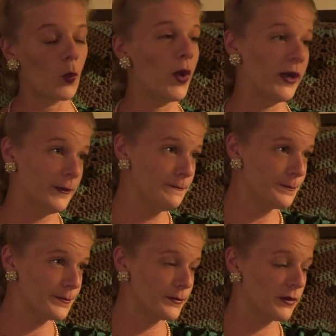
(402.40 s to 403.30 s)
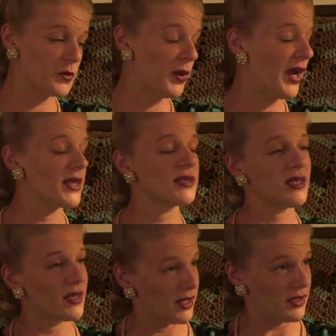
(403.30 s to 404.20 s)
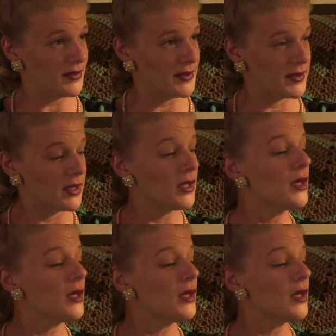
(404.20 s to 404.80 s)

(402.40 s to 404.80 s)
Well, the way I see it is,